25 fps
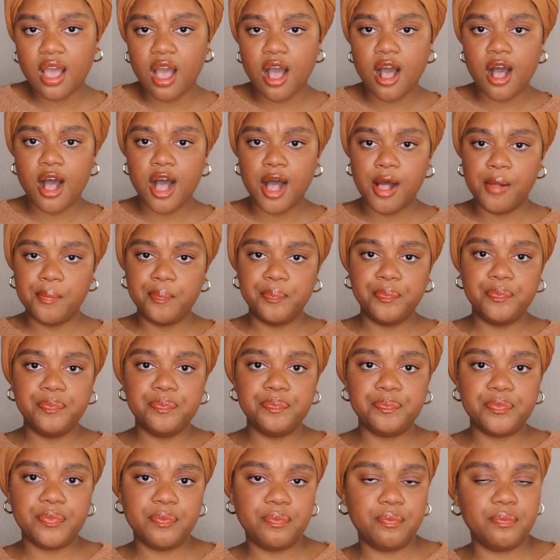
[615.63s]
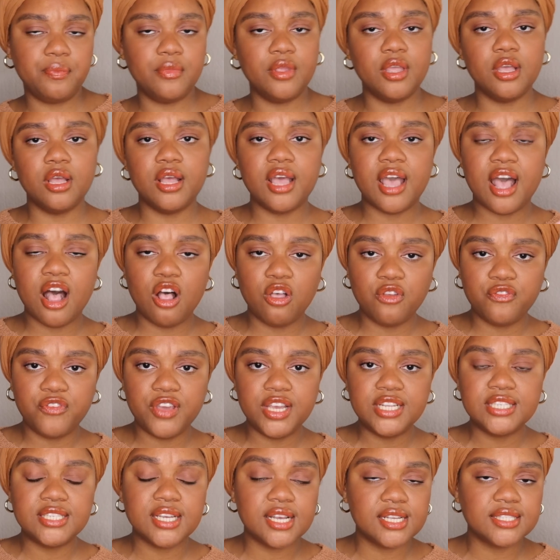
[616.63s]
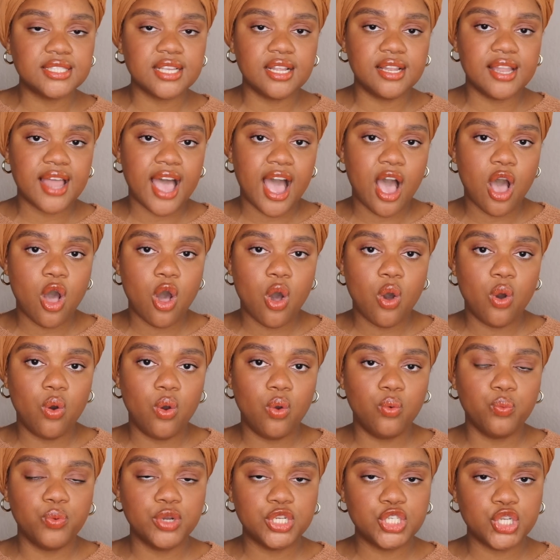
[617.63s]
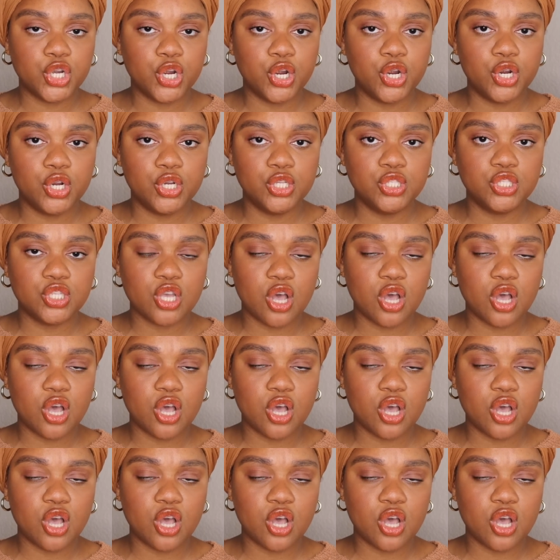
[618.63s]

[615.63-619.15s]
Um, LV does allow returns